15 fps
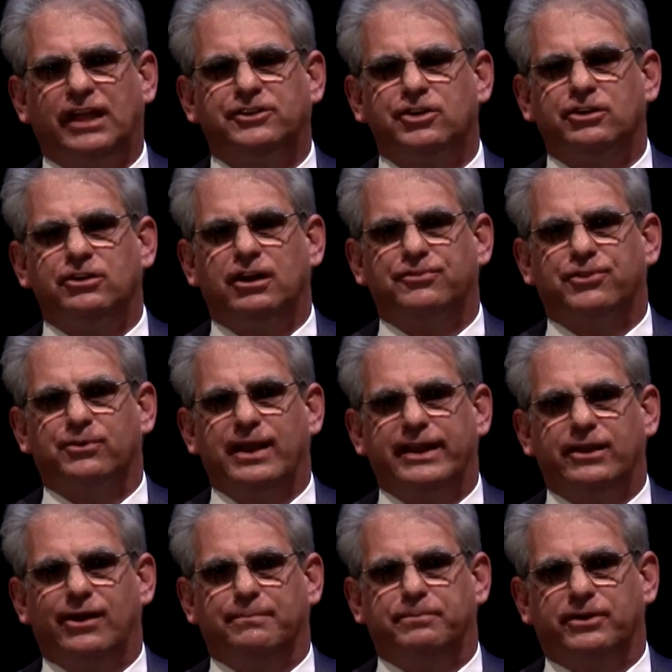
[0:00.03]
turned off the
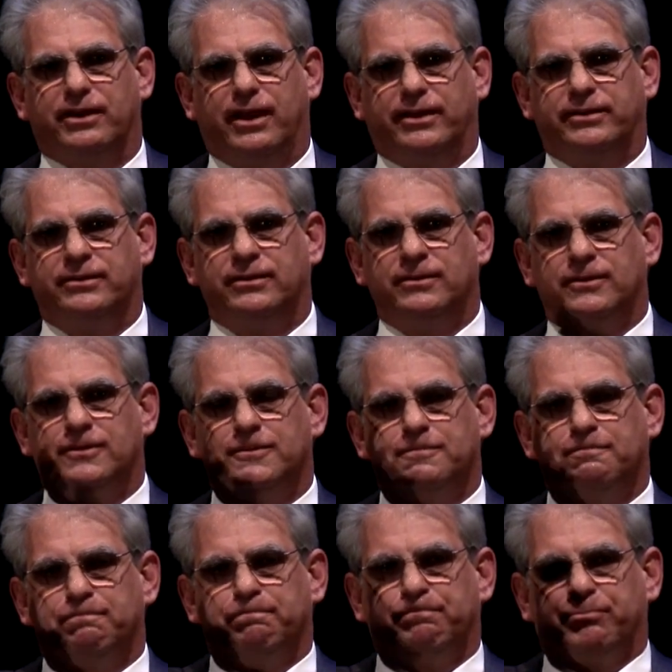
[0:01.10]
radio. I put on
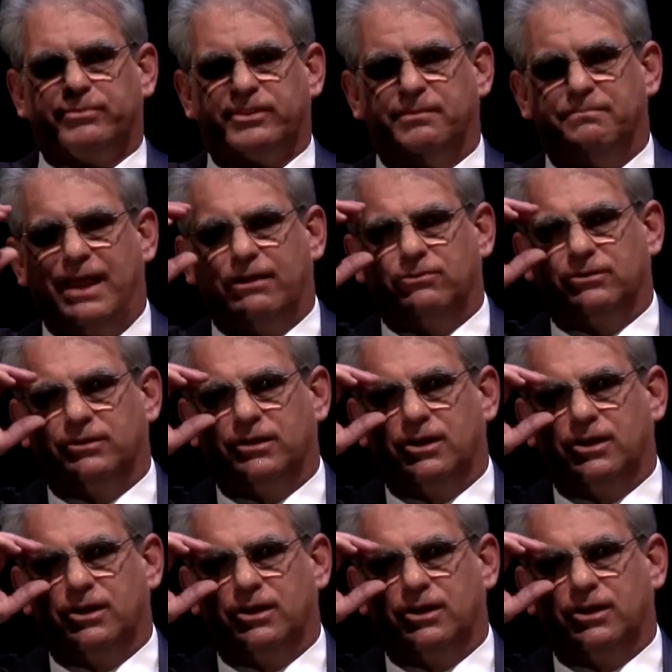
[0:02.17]
the Mountain